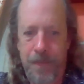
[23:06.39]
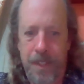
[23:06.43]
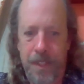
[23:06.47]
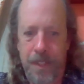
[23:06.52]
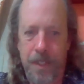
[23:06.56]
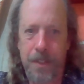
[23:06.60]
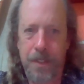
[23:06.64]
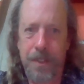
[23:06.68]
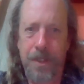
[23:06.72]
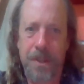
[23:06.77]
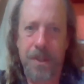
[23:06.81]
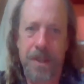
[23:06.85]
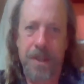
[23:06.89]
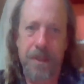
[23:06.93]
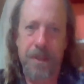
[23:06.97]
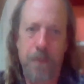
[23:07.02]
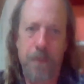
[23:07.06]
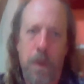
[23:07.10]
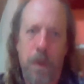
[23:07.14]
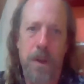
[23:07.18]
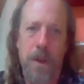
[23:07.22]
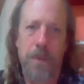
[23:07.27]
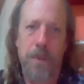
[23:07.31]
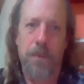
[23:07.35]
including
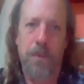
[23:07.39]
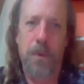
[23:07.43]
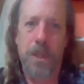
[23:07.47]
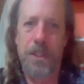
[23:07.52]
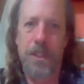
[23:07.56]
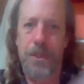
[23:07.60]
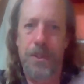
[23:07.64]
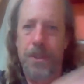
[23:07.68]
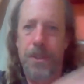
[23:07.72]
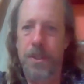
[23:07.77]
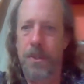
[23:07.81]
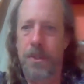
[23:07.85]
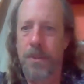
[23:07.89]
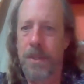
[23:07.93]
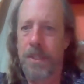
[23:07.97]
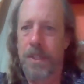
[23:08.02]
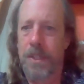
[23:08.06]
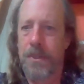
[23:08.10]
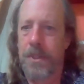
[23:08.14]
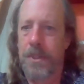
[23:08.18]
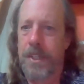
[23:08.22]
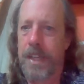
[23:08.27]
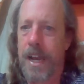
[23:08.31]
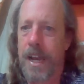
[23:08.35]
one of which who
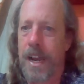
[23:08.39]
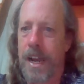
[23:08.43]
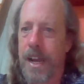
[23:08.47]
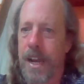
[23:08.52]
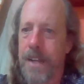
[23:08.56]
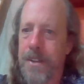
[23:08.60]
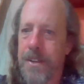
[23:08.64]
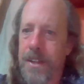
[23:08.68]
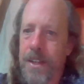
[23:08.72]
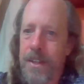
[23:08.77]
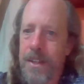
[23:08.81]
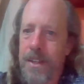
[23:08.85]
is a guide.